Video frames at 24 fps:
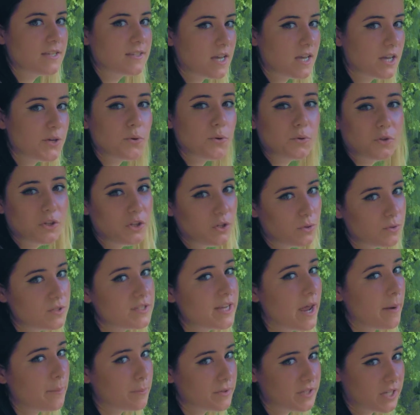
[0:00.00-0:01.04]
say you only use
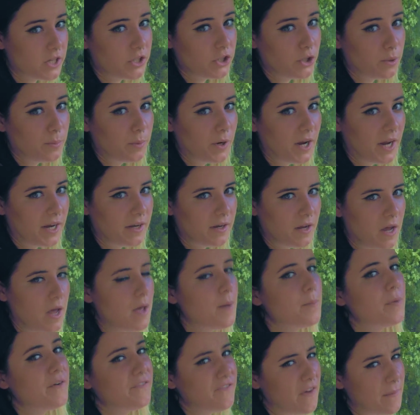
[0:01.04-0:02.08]
10% of your brain,
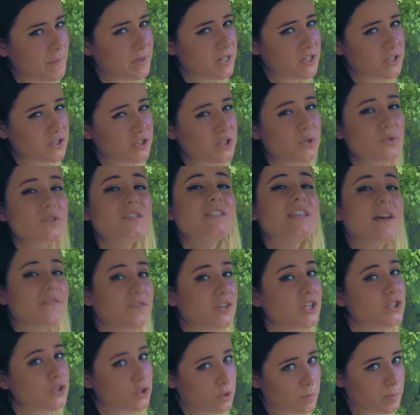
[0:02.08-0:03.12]
but feminists use
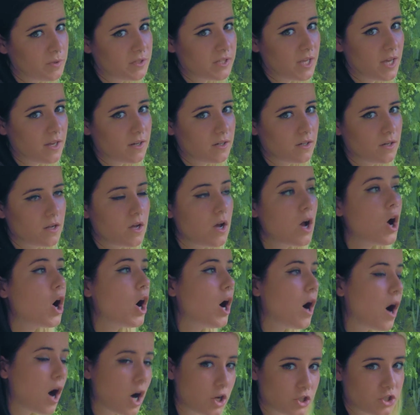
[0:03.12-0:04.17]
72%,
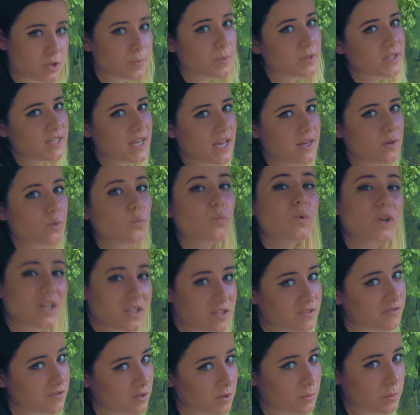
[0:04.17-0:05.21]
100% when
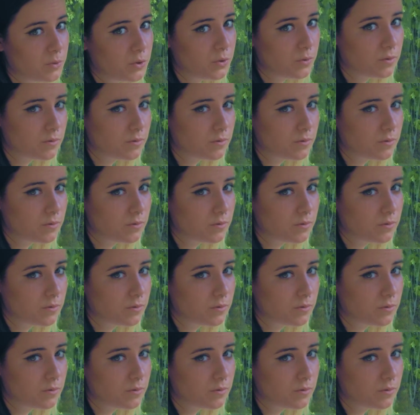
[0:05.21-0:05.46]
it's a full moon.